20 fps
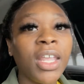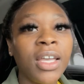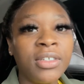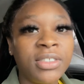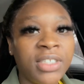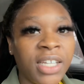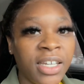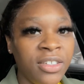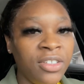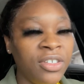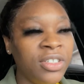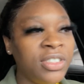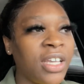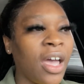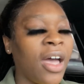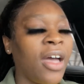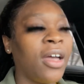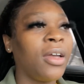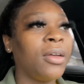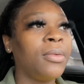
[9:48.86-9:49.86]
Take your
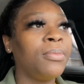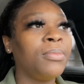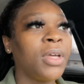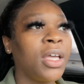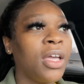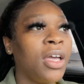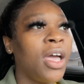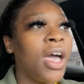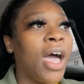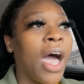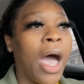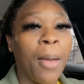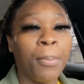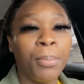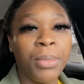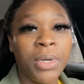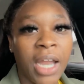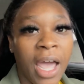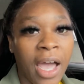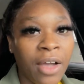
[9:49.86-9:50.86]
time.
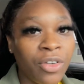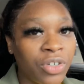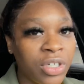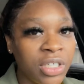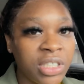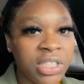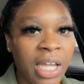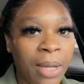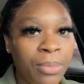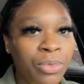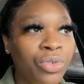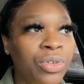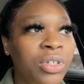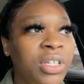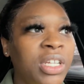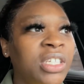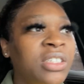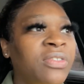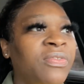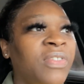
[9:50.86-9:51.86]
I'm not going to stop doing
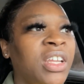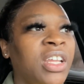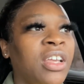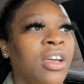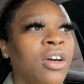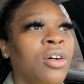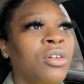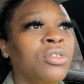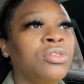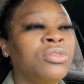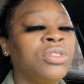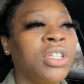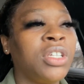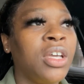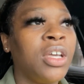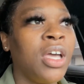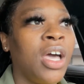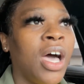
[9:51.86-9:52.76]
these videos.